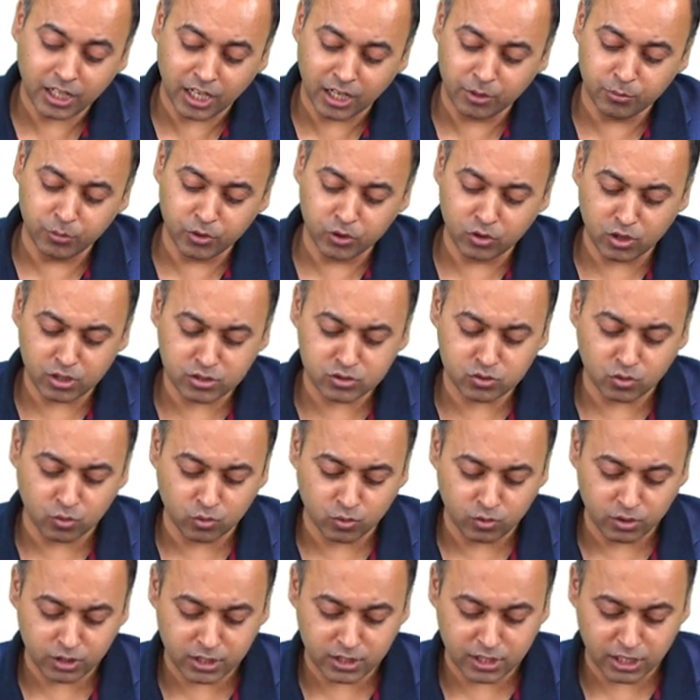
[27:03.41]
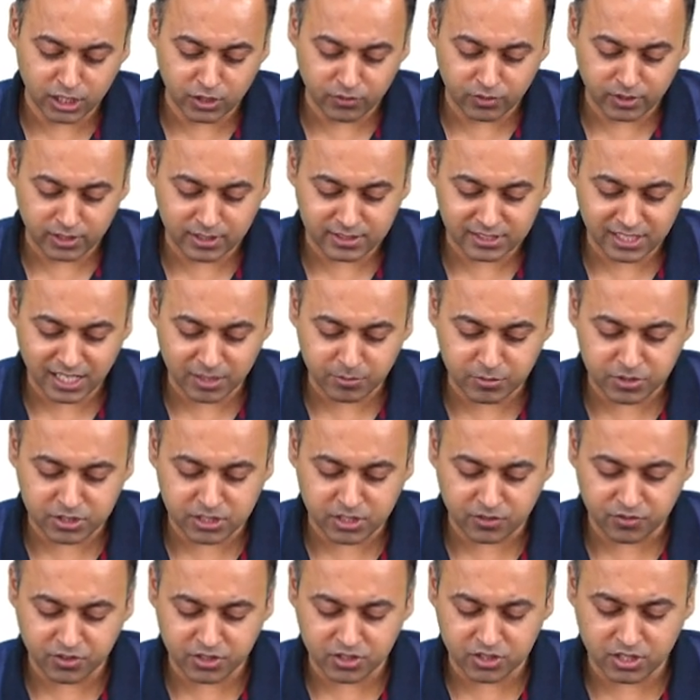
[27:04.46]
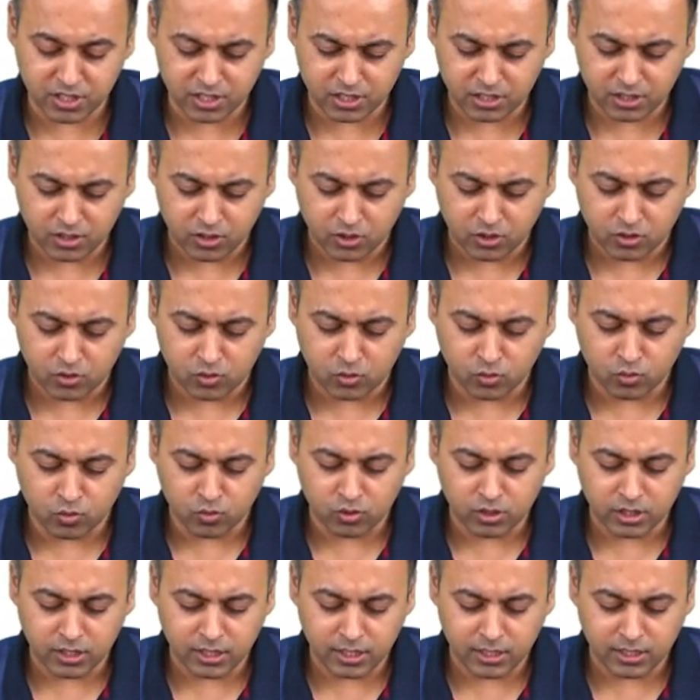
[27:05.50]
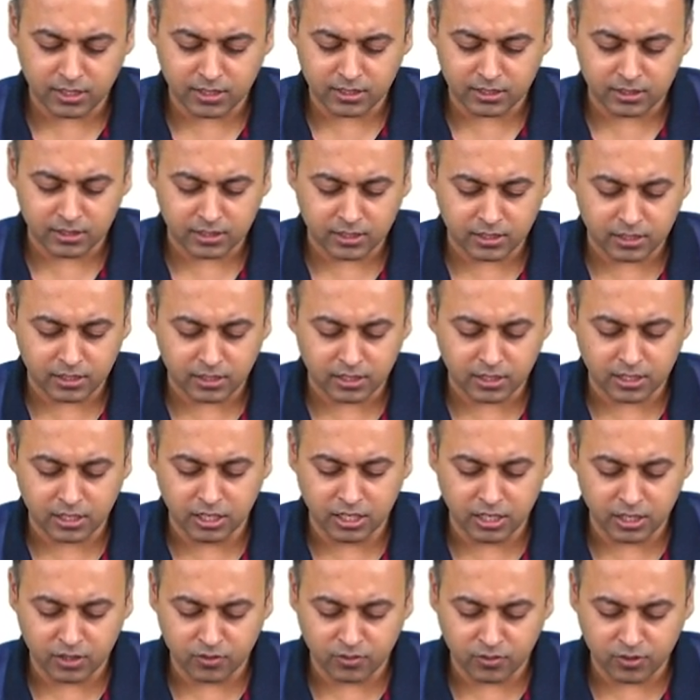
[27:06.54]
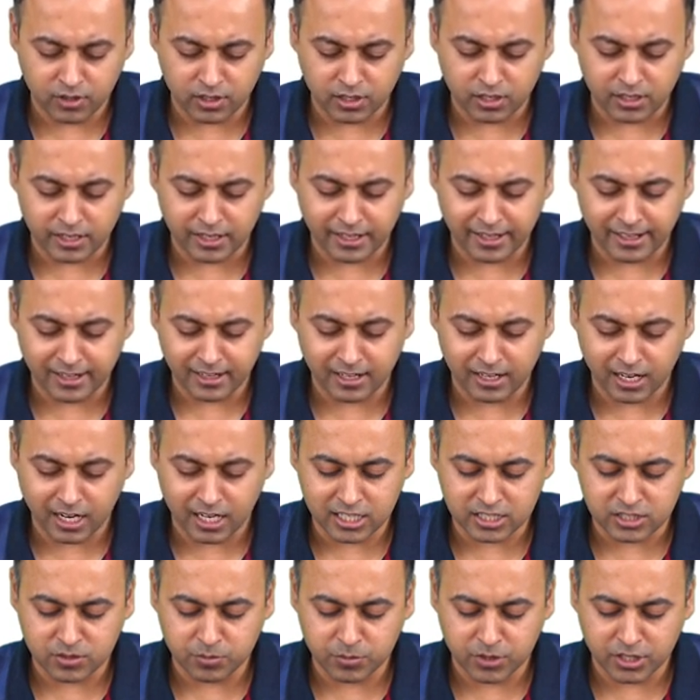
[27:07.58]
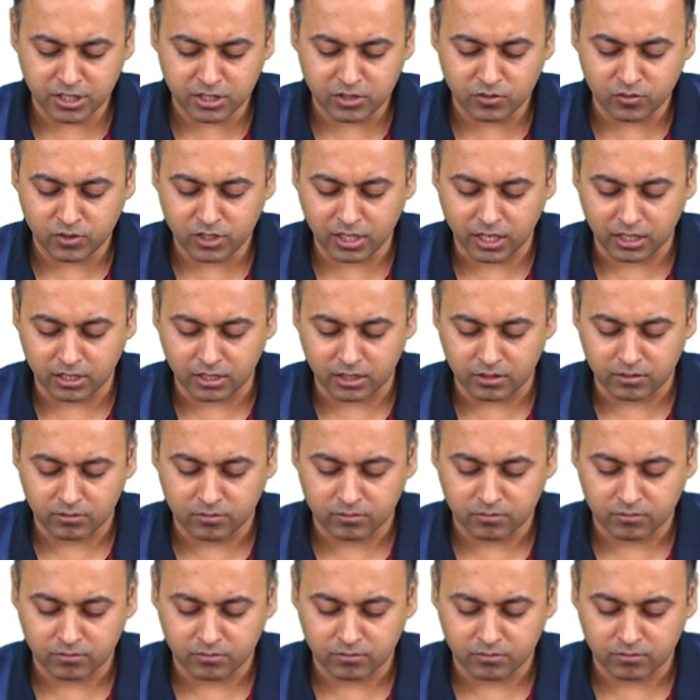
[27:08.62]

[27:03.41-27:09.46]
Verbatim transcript: And because only the liver enzyme is deficient, only the liver enlargement will occur.